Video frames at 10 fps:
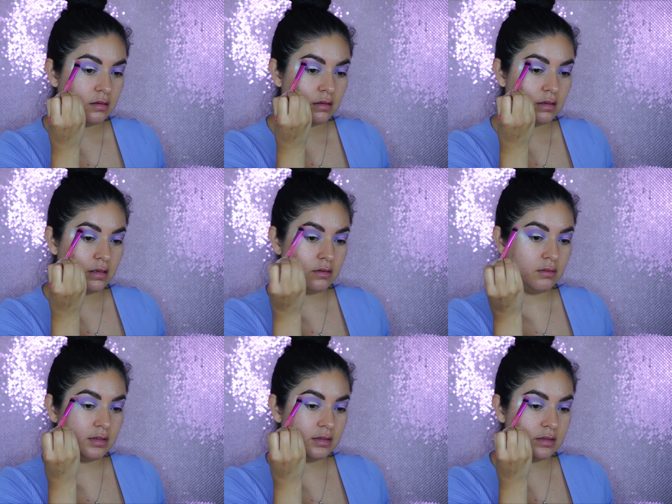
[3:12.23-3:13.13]
Now
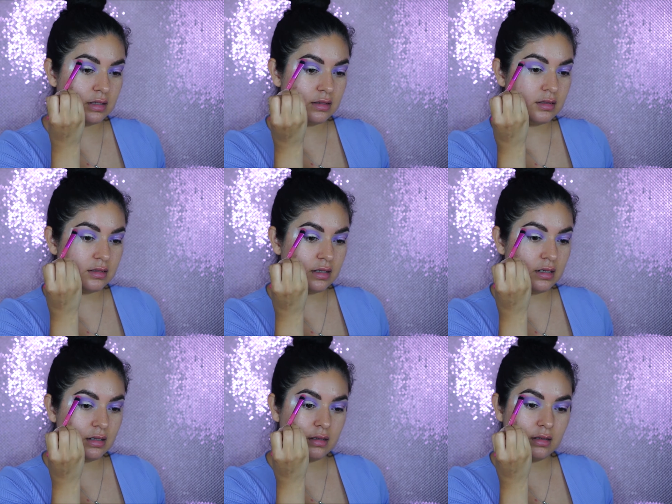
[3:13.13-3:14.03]
once that's
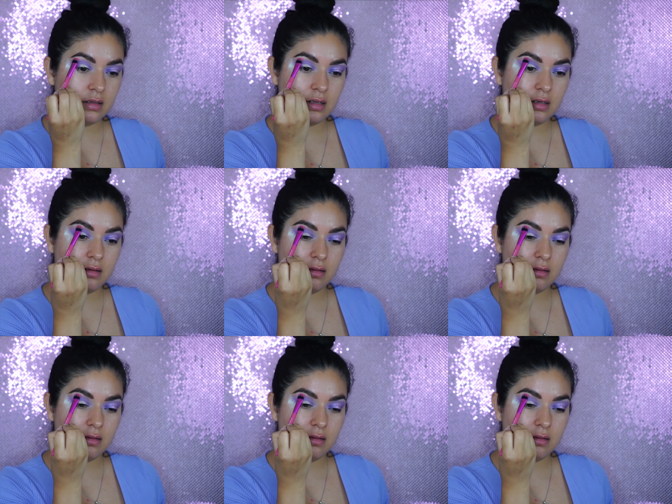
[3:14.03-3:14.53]
set, then